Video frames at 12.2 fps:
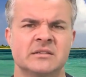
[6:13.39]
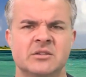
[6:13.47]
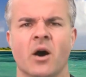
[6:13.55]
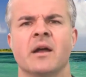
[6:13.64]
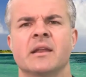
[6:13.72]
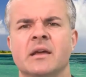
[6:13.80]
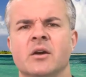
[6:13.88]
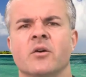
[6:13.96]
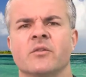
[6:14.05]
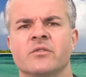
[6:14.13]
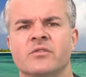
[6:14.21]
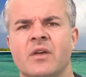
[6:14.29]
dining
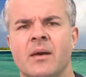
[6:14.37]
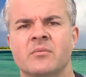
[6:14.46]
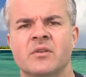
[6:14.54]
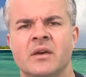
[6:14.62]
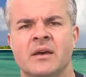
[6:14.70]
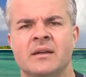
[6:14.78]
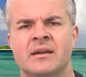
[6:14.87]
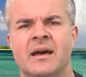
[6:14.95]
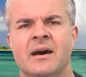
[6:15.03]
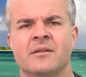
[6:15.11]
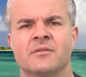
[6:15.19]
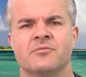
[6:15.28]
concept.
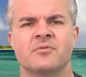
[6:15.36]
Now, the